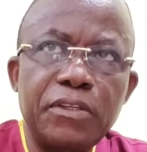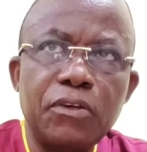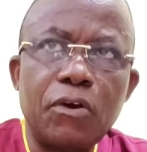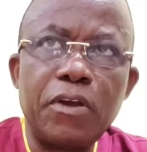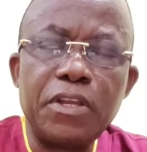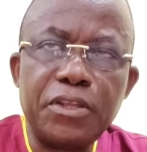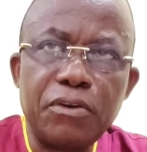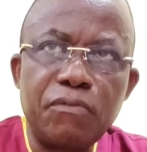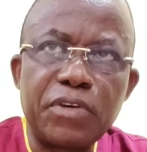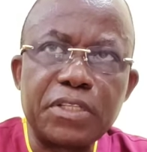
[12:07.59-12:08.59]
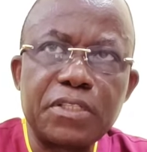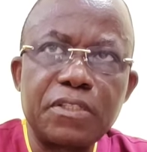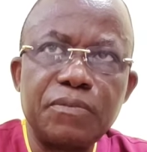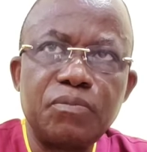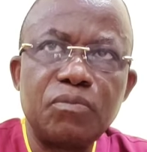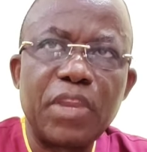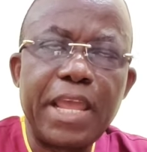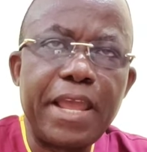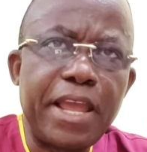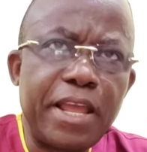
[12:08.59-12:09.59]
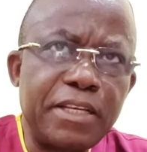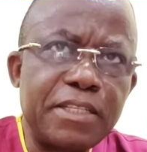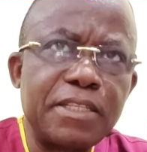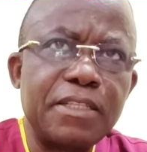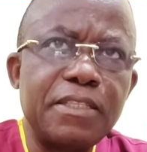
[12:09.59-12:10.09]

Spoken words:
or in the ovaries. And